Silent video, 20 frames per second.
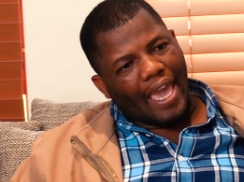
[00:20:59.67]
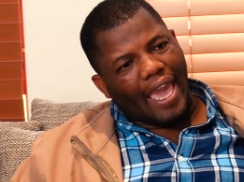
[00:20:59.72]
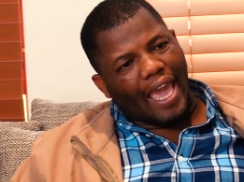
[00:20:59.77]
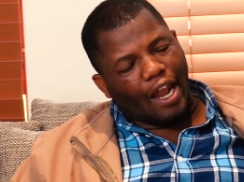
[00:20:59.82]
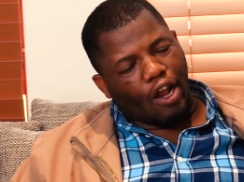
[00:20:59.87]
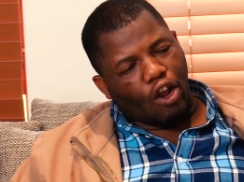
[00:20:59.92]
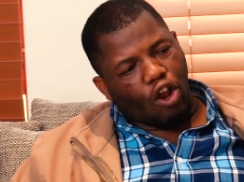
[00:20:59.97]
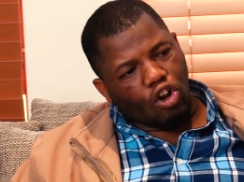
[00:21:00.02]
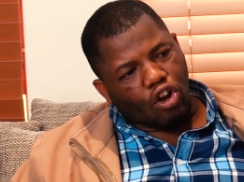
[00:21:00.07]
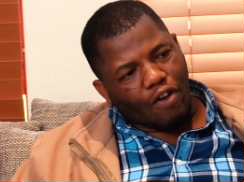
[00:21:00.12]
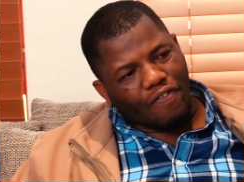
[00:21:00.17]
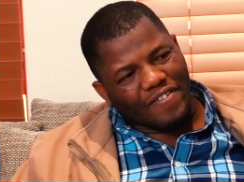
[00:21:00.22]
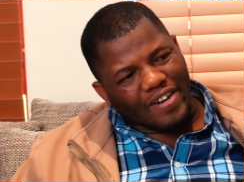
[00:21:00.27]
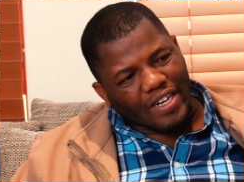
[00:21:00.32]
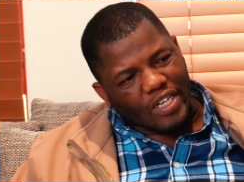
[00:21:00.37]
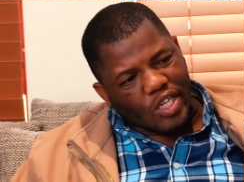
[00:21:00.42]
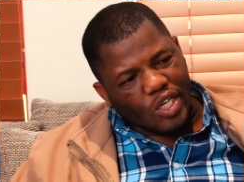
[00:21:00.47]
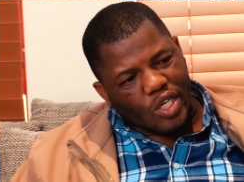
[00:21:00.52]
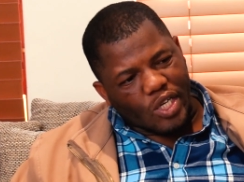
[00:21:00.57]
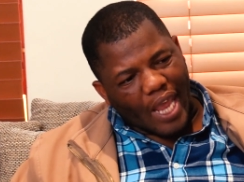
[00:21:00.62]
a lot of
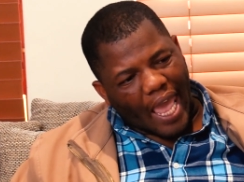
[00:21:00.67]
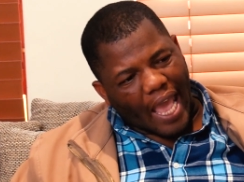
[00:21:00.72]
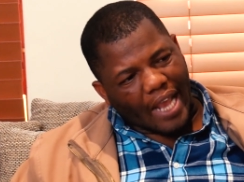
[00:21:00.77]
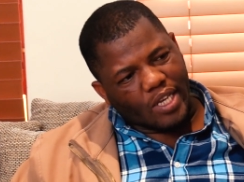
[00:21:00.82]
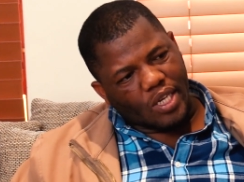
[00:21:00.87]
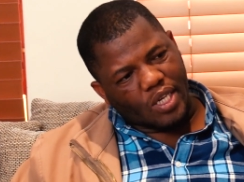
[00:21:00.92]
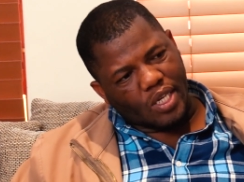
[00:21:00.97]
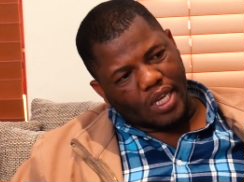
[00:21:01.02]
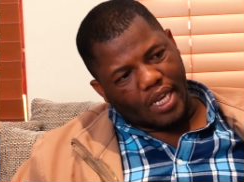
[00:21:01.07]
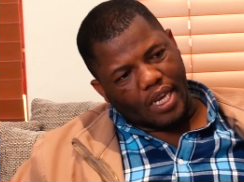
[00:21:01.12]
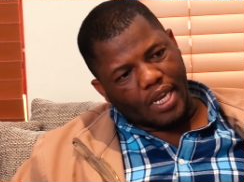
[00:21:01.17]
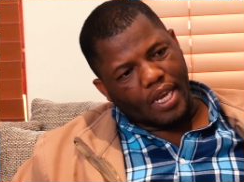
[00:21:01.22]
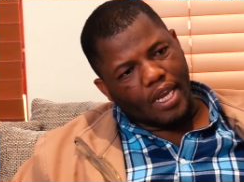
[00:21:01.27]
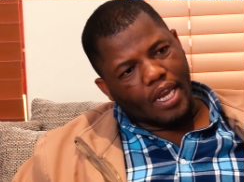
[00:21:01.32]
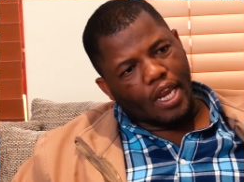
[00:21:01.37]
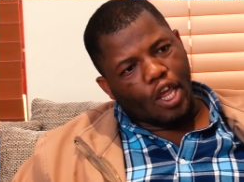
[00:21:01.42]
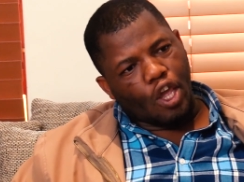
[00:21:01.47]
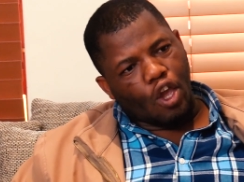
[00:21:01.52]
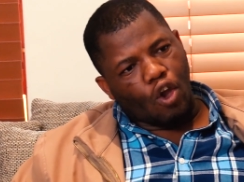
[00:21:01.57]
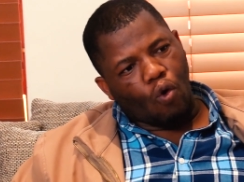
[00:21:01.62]

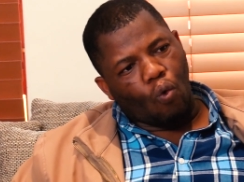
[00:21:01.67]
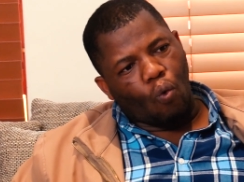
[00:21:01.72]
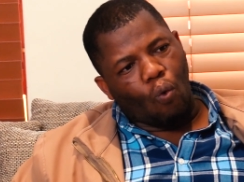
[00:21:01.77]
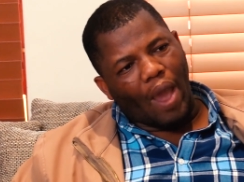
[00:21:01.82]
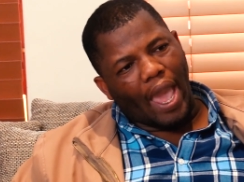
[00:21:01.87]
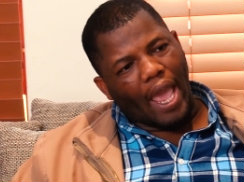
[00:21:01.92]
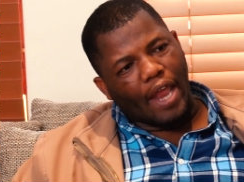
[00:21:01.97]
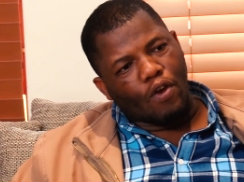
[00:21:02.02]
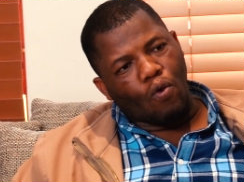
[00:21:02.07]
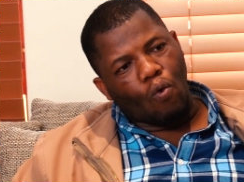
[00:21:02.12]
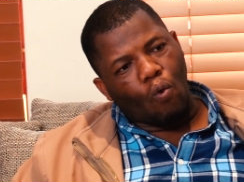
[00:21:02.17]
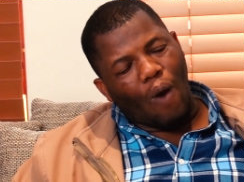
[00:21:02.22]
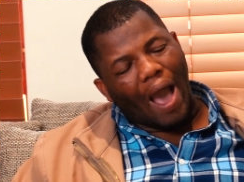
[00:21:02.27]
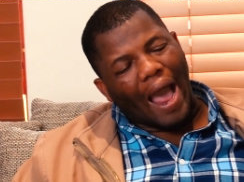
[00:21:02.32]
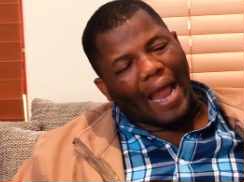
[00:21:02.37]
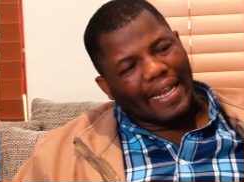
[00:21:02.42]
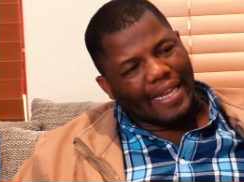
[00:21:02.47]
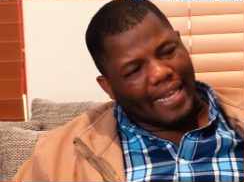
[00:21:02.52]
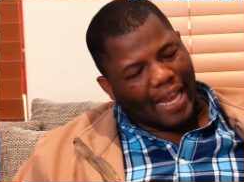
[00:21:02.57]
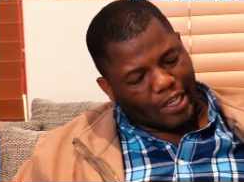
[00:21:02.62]
rejection when
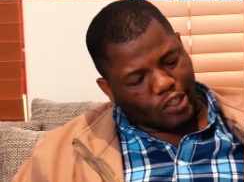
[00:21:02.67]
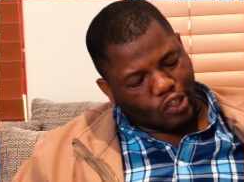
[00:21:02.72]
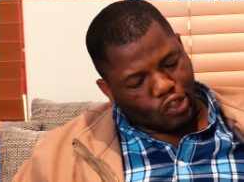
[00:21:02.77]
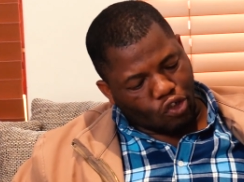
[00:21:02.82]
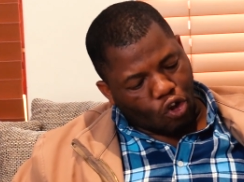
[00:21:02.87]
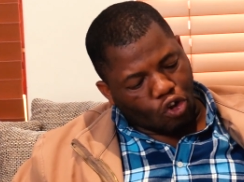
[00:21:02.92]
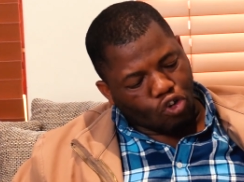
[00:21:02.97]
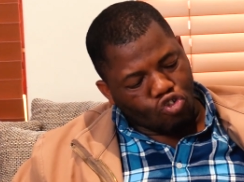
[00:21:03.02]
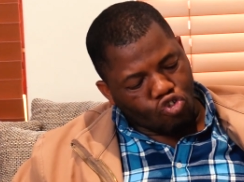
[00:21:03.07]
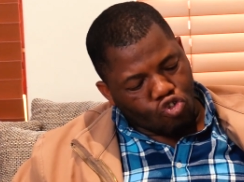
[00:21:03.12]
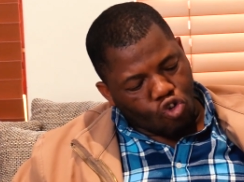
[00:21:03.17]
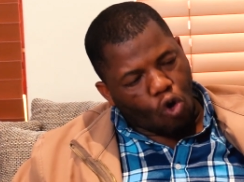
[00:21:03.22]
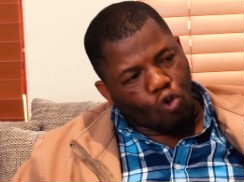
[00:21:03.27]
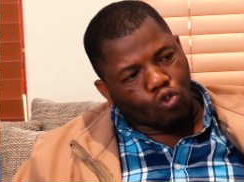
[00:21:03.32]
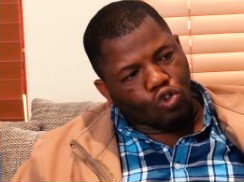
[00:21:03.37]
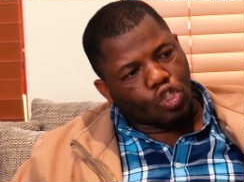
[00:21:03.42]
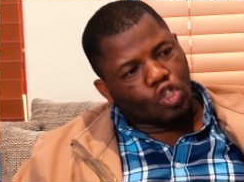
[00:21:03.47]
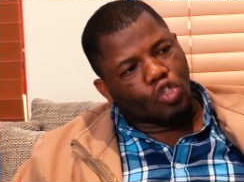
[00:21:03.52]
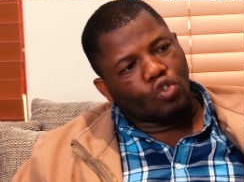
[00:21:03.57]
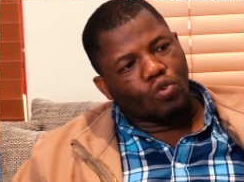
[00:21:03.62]
one does not
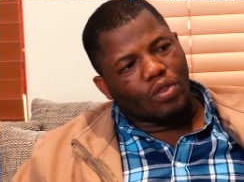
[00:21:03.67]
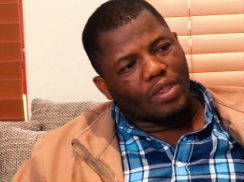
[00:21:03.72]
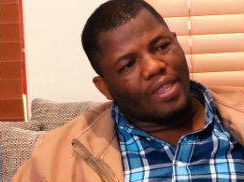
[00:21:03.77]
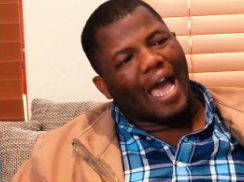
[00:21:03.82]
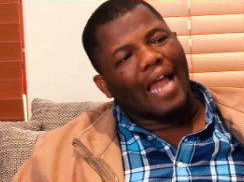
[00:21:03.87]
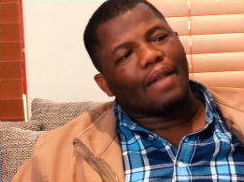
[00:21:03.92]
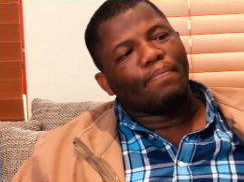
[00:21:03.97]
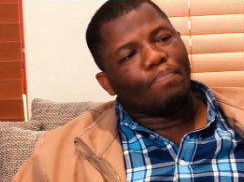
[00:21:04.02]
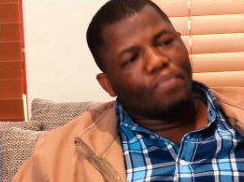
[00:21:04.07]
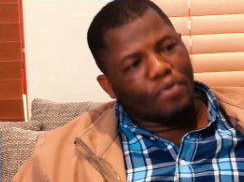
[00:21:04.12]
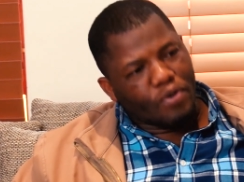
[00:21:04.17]
go through that